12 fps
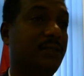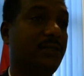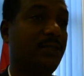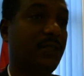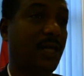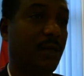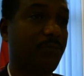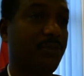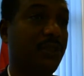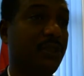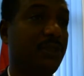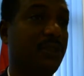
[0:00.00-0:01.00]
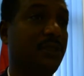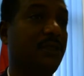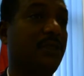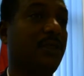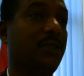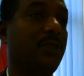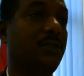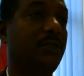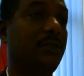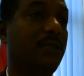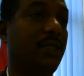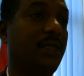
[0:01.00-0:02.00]
these companies,
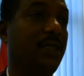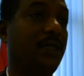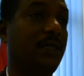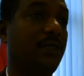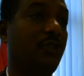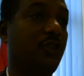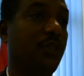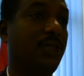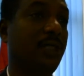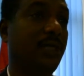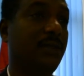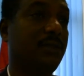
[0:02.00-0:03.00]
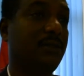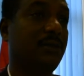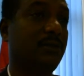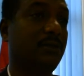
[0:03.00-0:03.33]
they generate